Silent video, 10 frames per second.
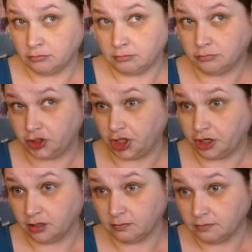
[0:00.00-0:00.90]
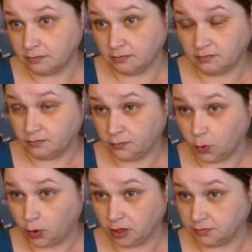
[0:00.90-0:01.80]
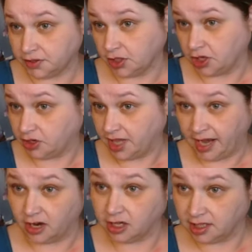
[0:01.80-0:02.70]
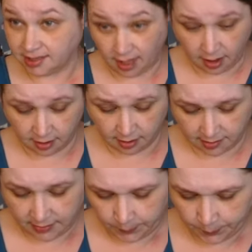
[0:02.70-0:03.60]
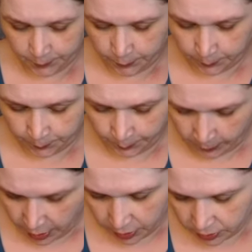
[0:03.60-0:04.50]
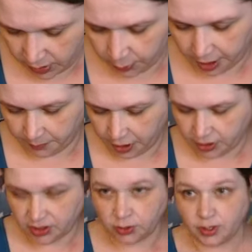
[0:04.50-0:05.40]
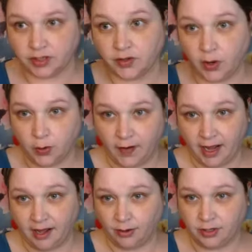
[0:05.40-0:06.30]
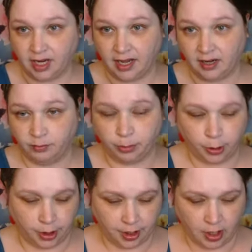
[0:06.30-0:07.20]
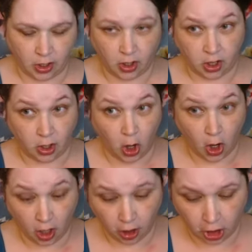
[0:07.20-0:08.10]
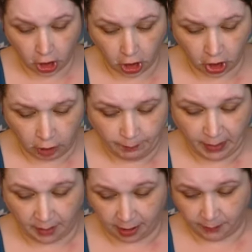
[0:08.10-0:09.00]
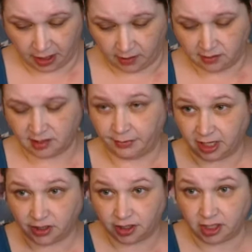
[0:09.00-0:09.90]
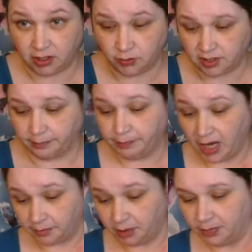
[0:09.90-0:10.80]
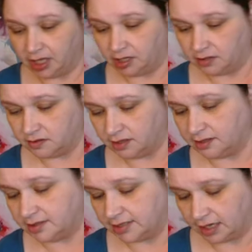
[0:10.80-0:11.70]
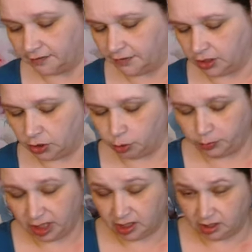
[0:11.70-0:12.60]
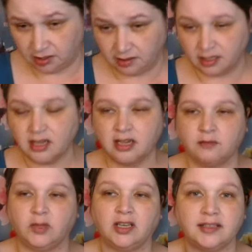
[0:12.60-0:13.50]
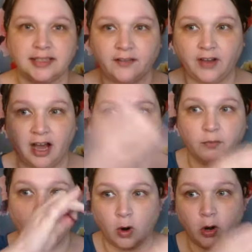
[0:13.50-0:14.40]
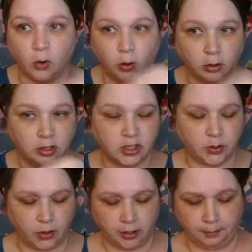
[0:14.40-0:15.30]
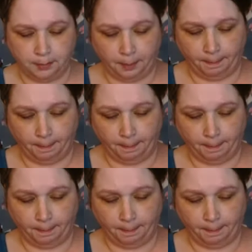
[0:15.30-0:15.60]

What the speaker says: Sure. Or secured the hair to the socks. So what I'm going to do is go around and put longer bobby pins. I'm actually going to use the bobby pins instead of the U-pins because they've got more hold to them.